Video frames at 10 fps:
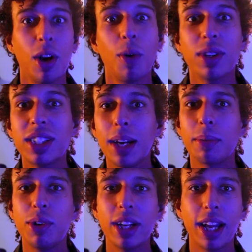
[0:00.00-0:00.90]
What's up,
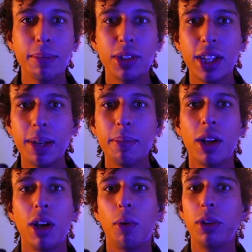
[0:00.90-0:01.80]
going to Amsterdam?
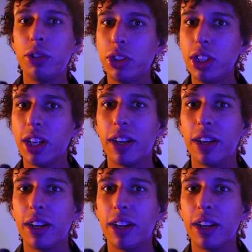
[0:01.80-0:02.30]
Well, you should,